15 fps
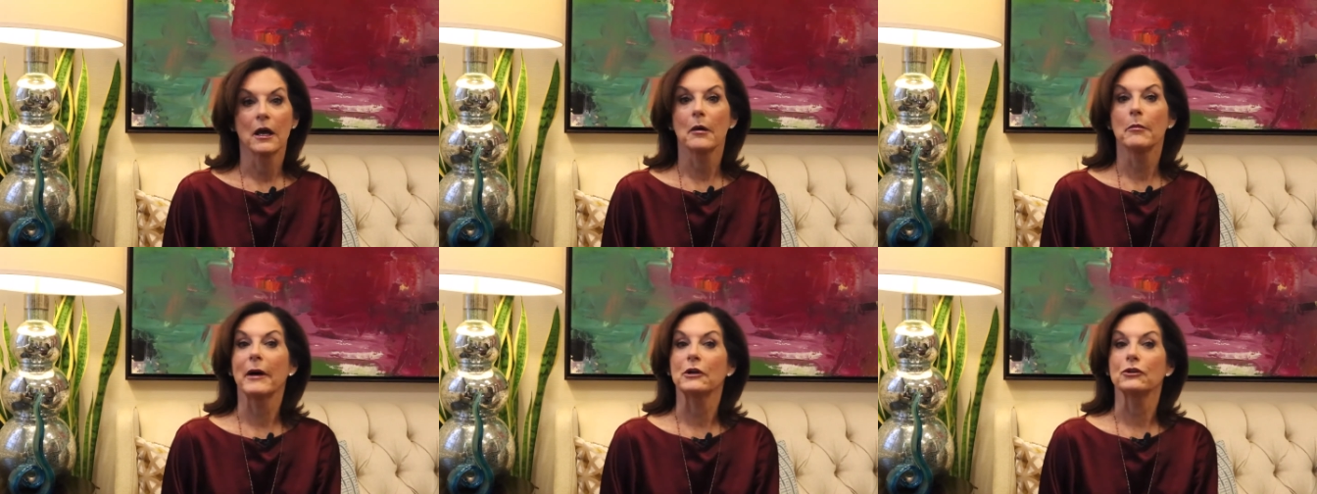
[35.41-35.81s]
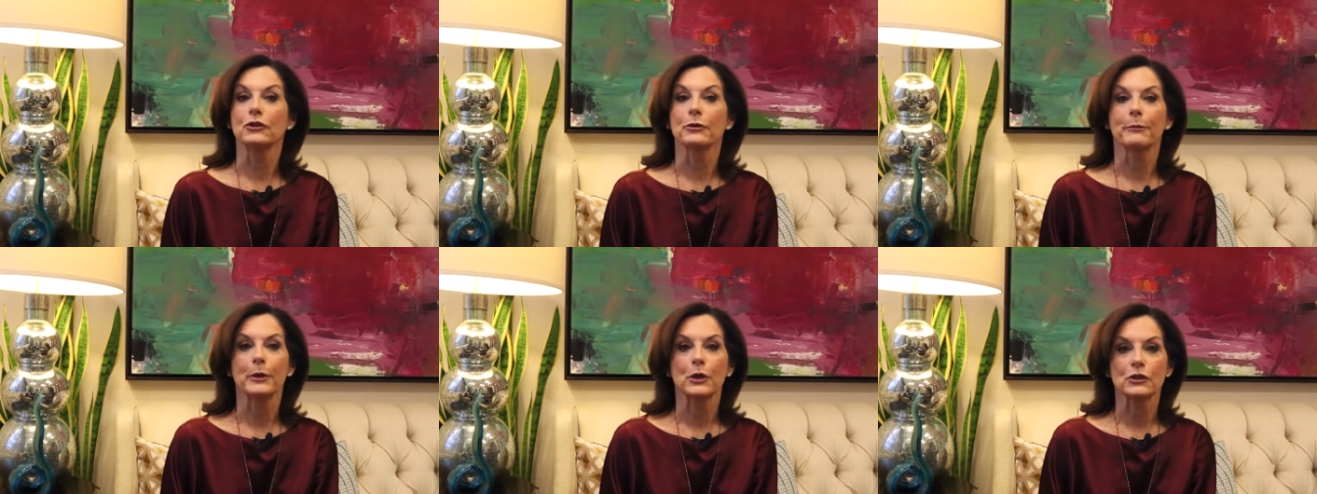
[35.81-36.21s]
about
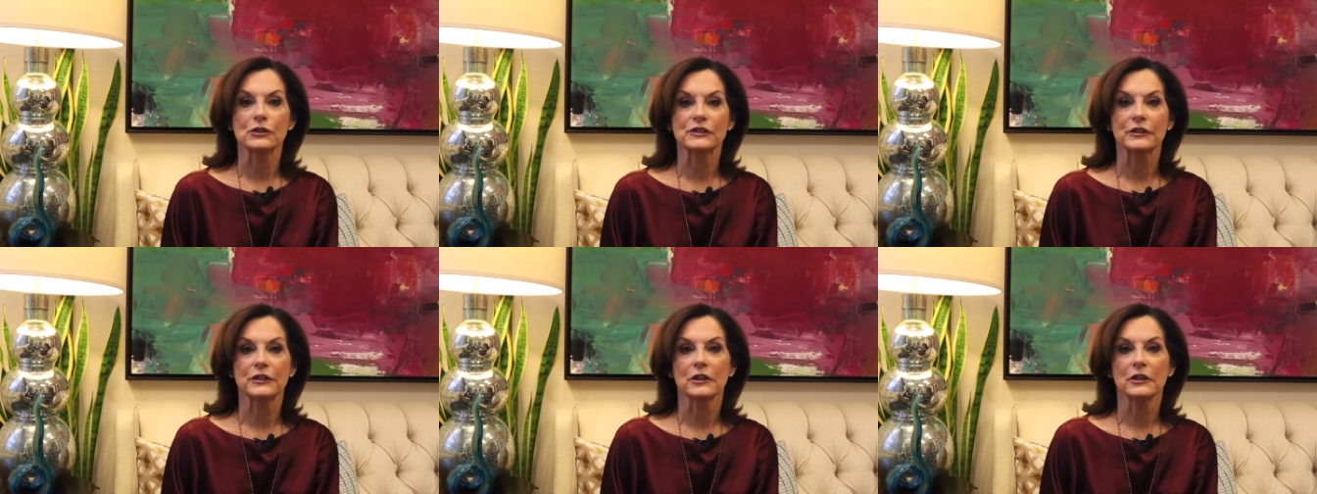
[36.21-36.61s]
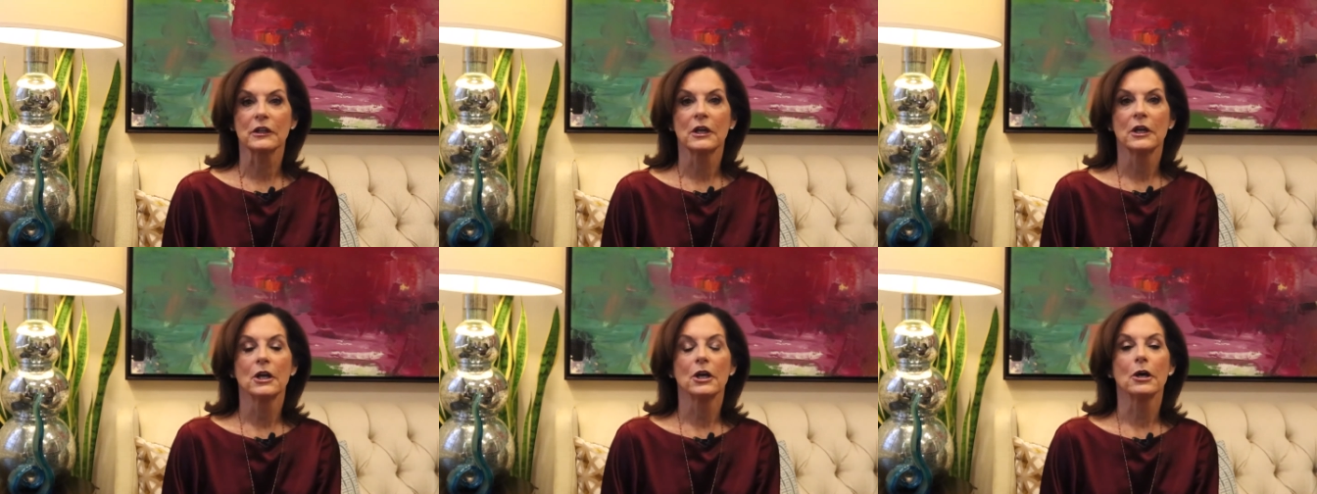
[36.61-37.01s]
your
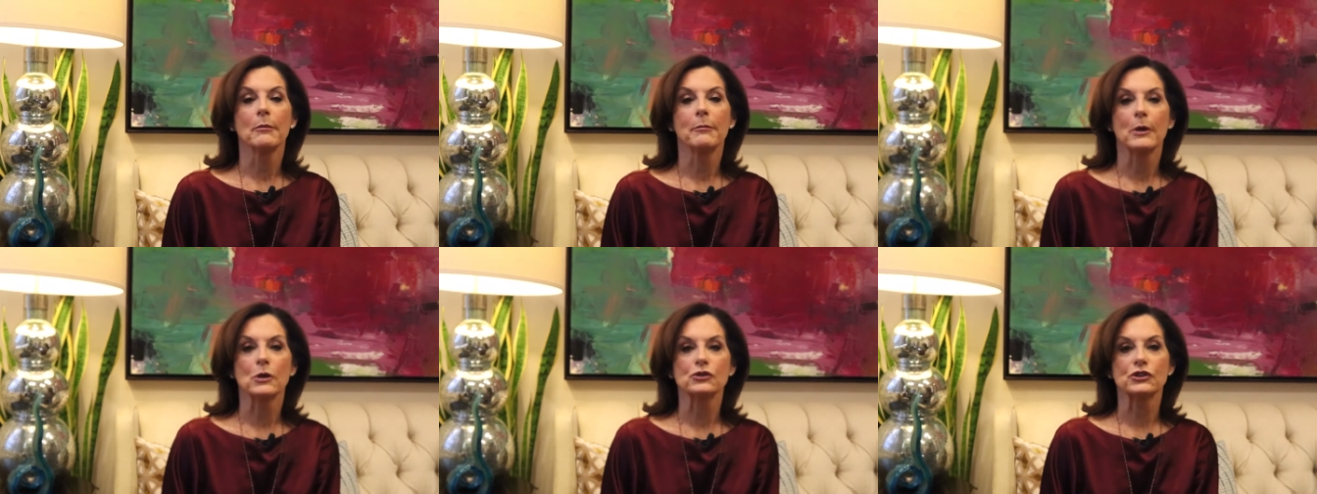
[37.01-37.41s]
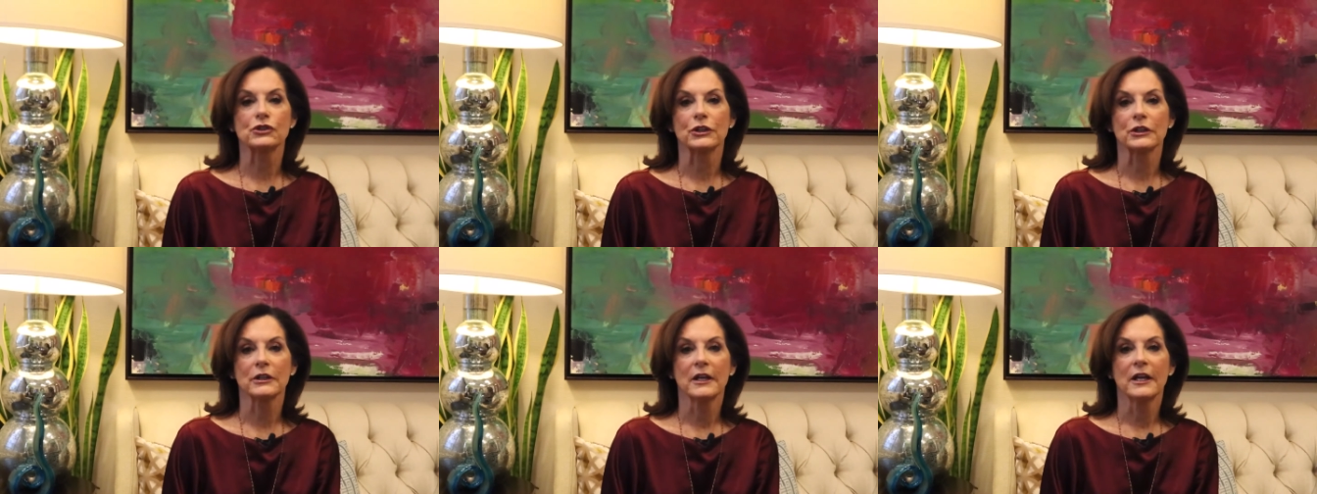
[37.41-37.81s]
personal,
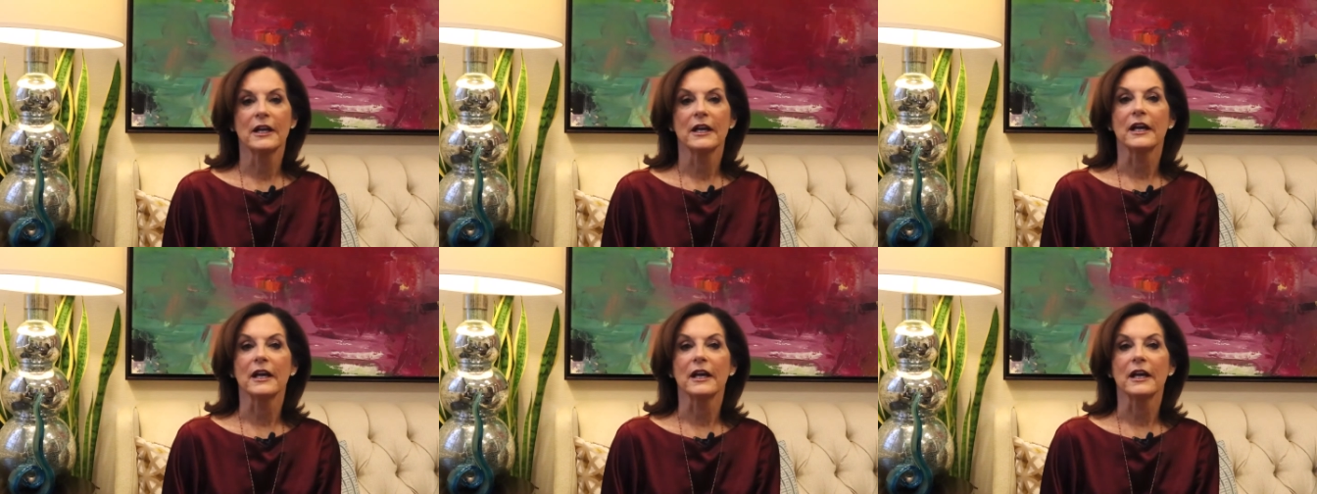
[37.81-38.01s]
emotional,